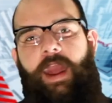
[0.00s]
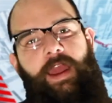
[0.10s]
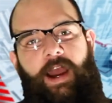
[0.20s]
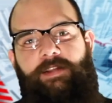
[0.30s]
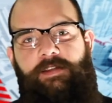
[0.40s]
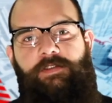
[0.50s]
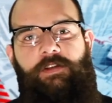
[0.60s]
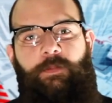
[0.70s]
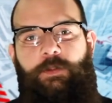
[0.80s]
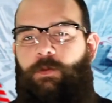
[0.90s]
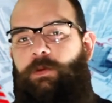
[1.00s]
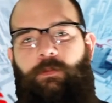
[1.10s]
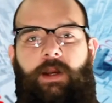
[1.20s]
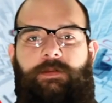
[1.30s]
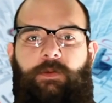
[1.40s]
AI system. It totally
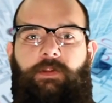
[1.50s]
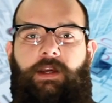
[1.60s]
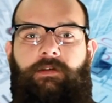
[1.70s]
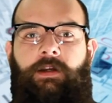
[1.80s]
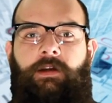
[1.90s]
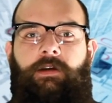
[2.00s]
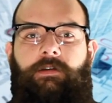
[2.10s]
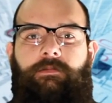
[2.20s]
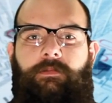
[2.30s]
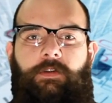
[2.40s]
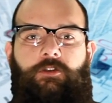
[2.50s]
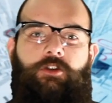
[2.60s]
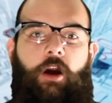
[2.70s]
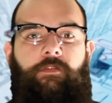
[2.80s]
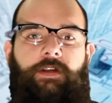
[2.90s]
reminds me of like
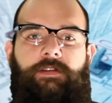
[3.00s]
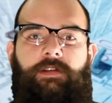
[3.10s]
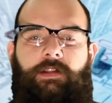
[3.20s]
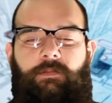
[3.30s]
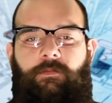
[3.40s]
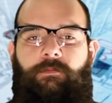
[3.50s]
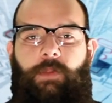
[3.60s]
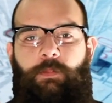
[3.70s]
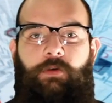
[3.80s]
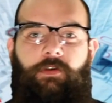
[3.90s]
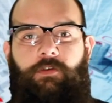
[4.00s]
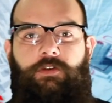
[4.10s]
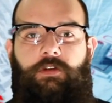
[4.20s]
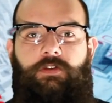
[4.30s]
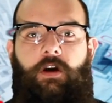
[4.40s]
Jarvis, like the movie
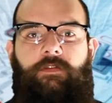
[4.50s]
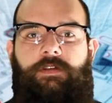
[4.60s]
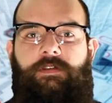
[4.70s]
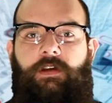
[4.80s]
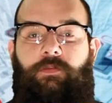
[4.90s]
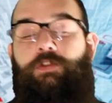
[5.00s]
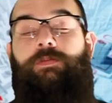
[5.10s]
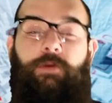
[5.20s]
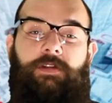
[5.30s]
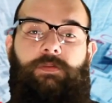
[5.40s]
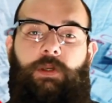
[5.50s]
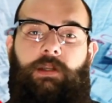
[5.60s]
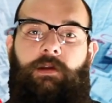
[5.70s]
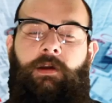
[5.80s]
version of Jarvis and stuff, which is pretty sweet.